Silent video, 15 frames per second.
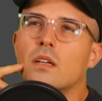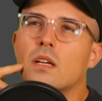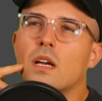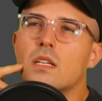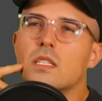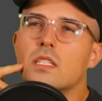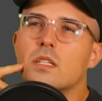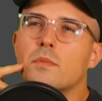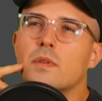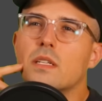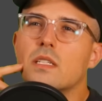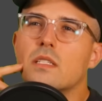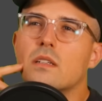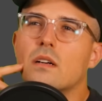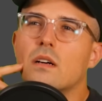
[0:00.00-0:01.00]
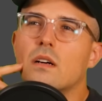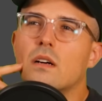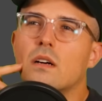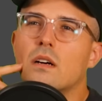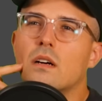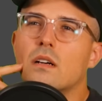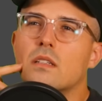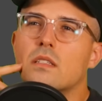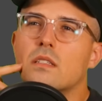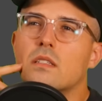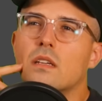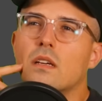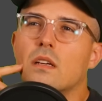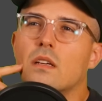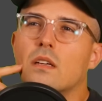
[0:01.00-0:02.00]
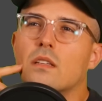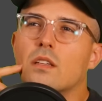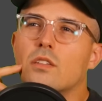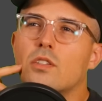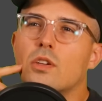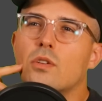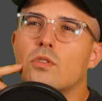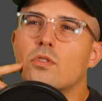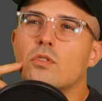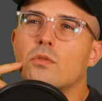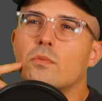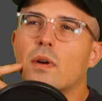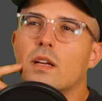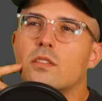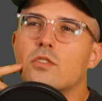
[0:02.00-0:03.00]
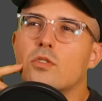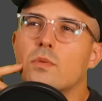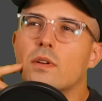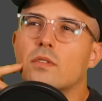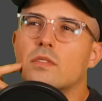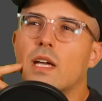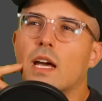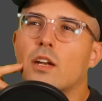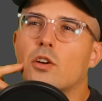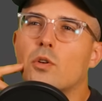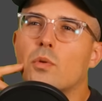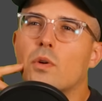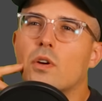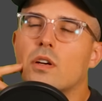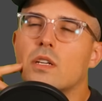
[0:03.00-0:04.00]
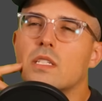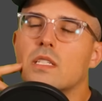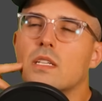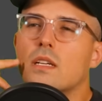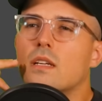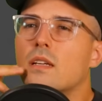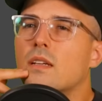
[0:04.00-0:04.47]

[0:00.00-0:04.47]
Custom exhaust. The tune by Two Wheel Dyno Works.